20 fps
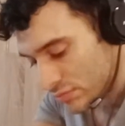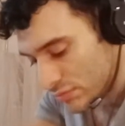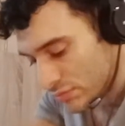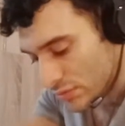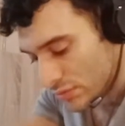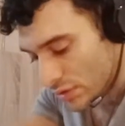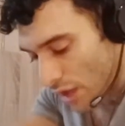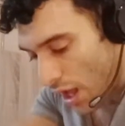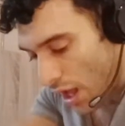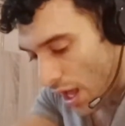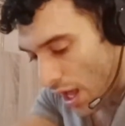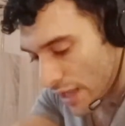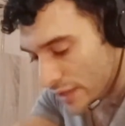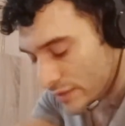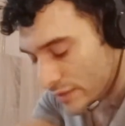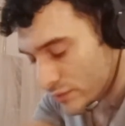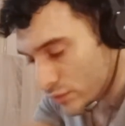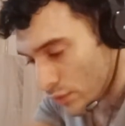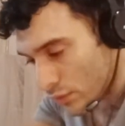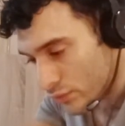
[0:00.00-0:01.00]

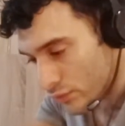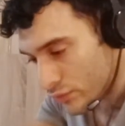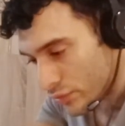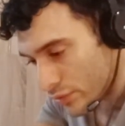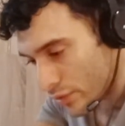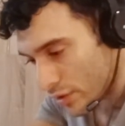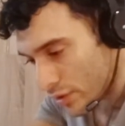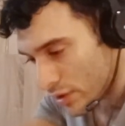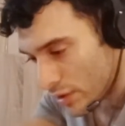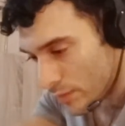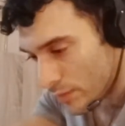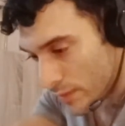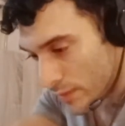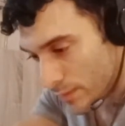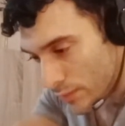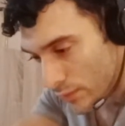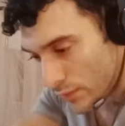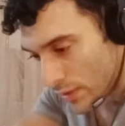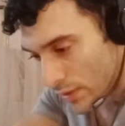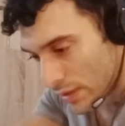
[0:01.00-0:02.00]
lie sold to Iranian
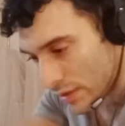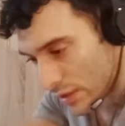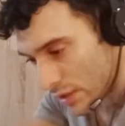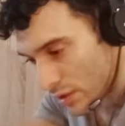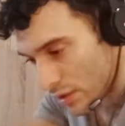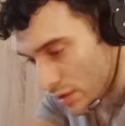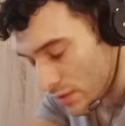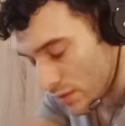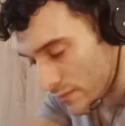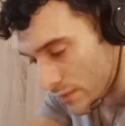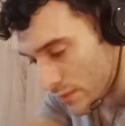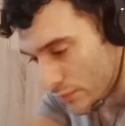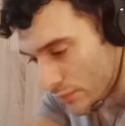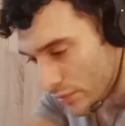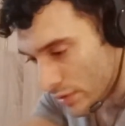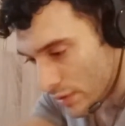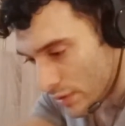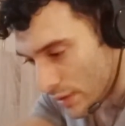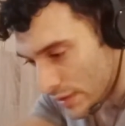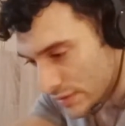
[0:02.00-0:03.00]
people, and a lot of them
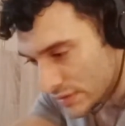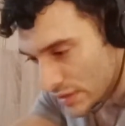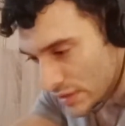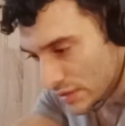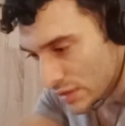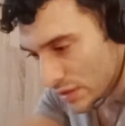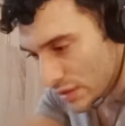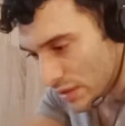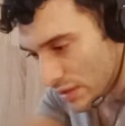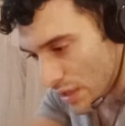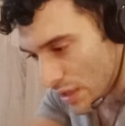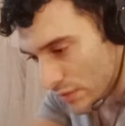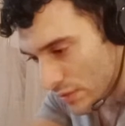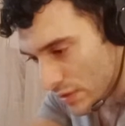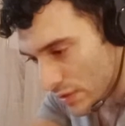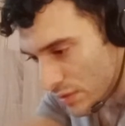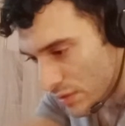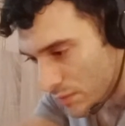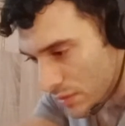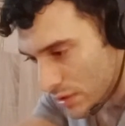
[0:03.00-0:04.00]
realized that now
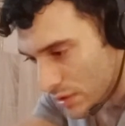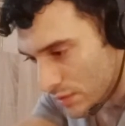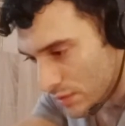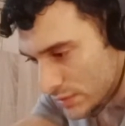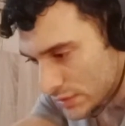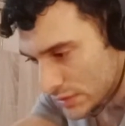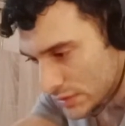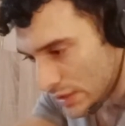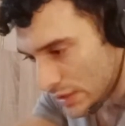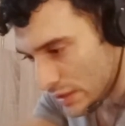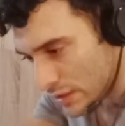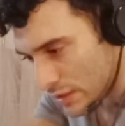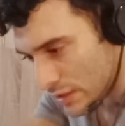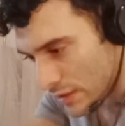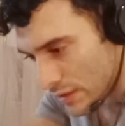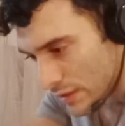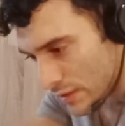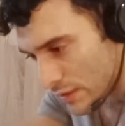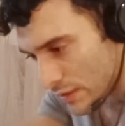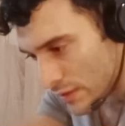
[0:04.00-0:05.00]
that they made a mistake.
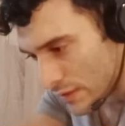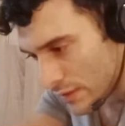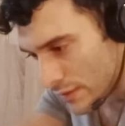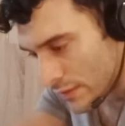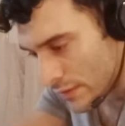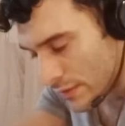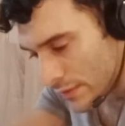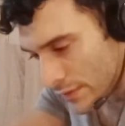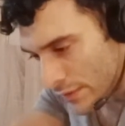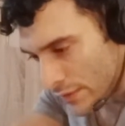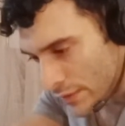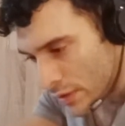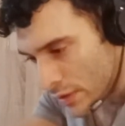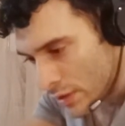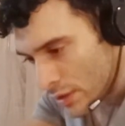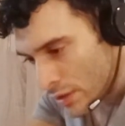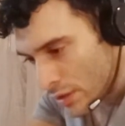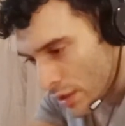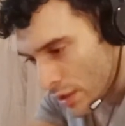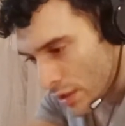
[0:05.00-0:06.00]

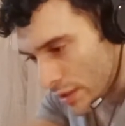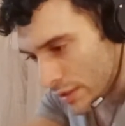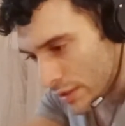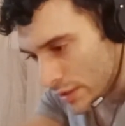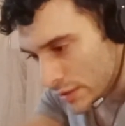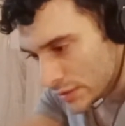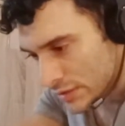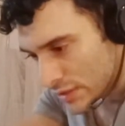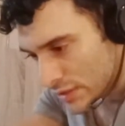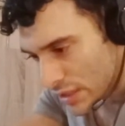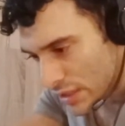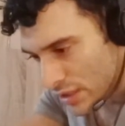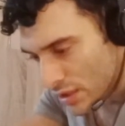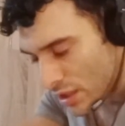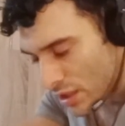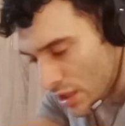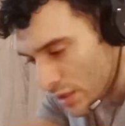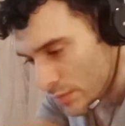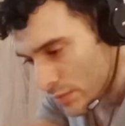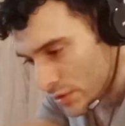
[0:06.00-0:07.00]
Ayan is saying,
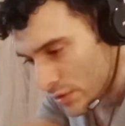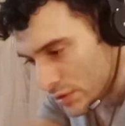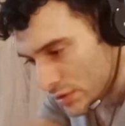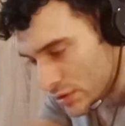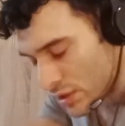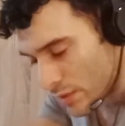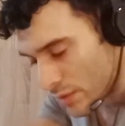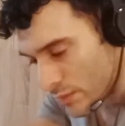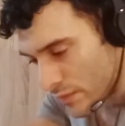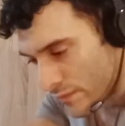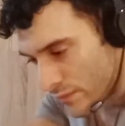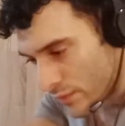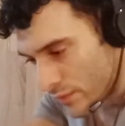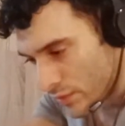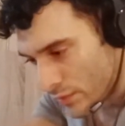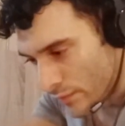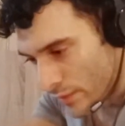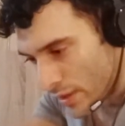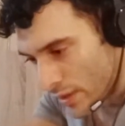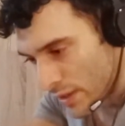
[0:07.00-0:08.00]
Armin is coming for
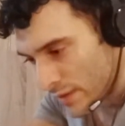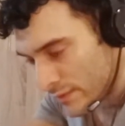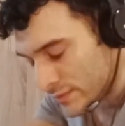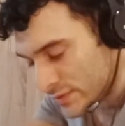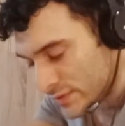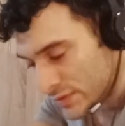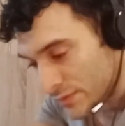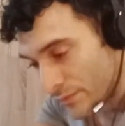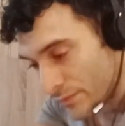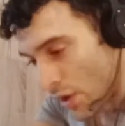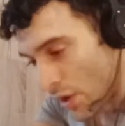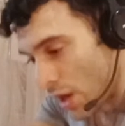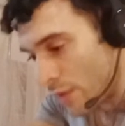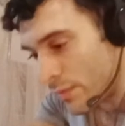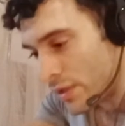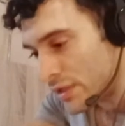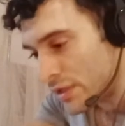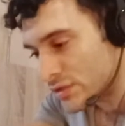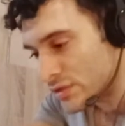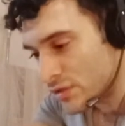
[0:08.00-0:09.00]
your wives.
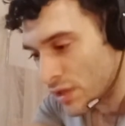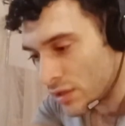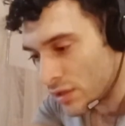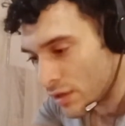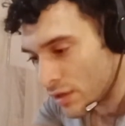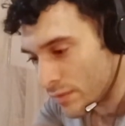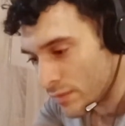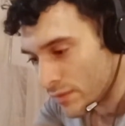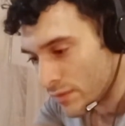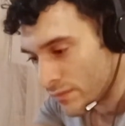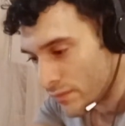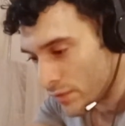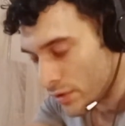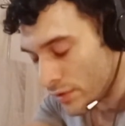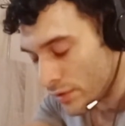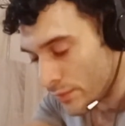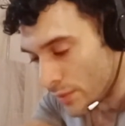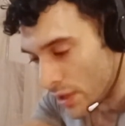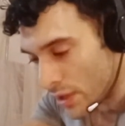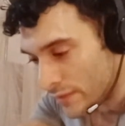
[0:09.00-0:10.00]
Armin is not coming for
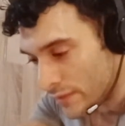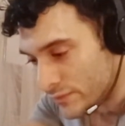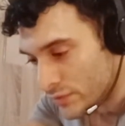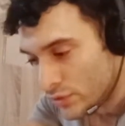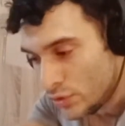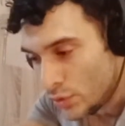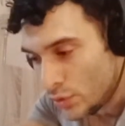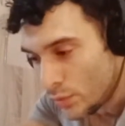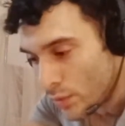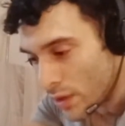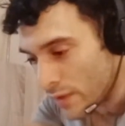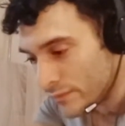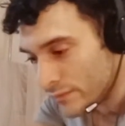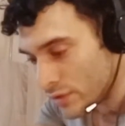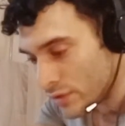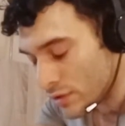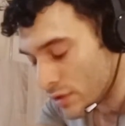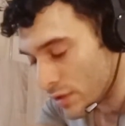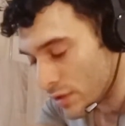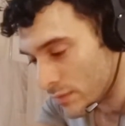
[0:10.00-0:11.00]
your wives. Your wives
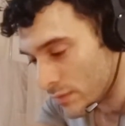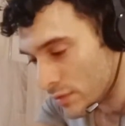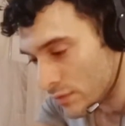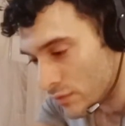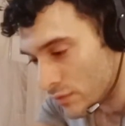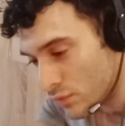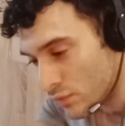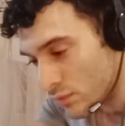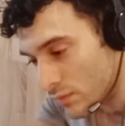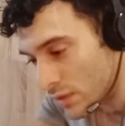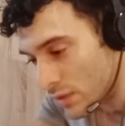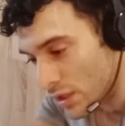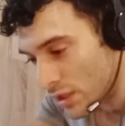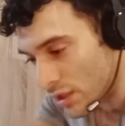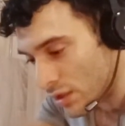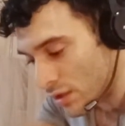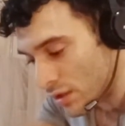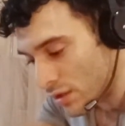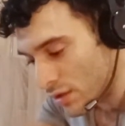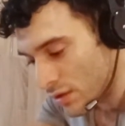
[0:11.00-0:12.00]
are coming to
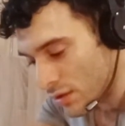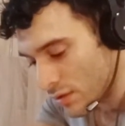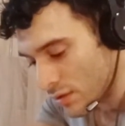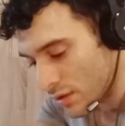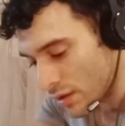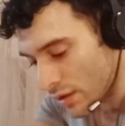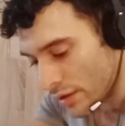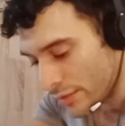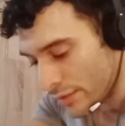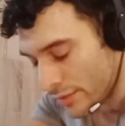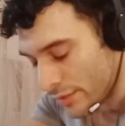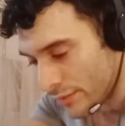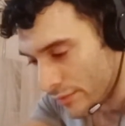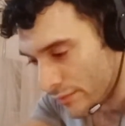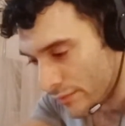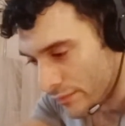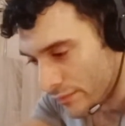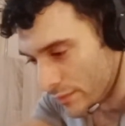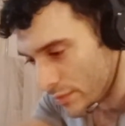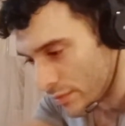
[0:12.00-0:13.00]
me
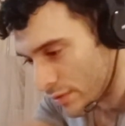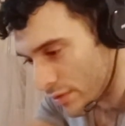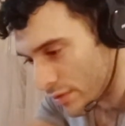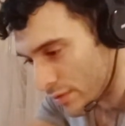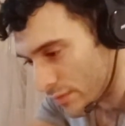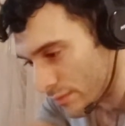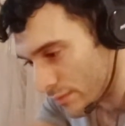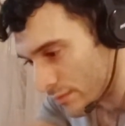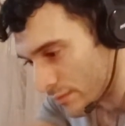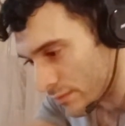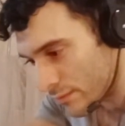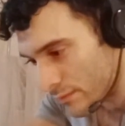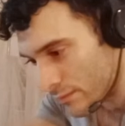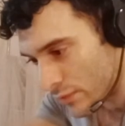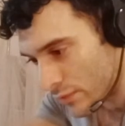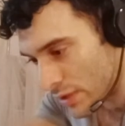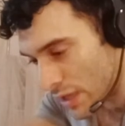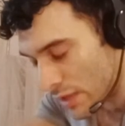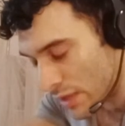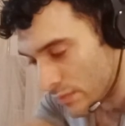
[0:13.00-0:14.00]

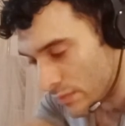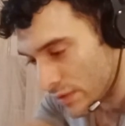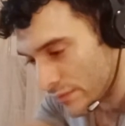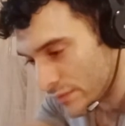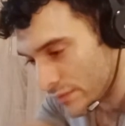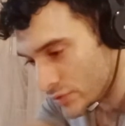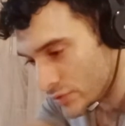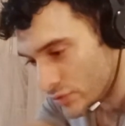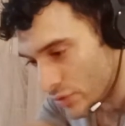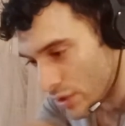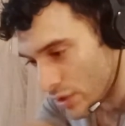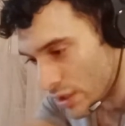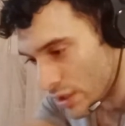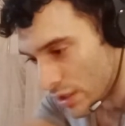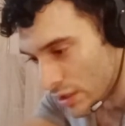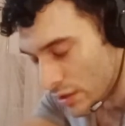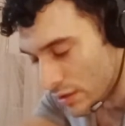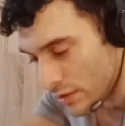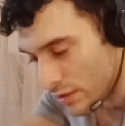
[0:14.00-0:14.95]
without me even trying.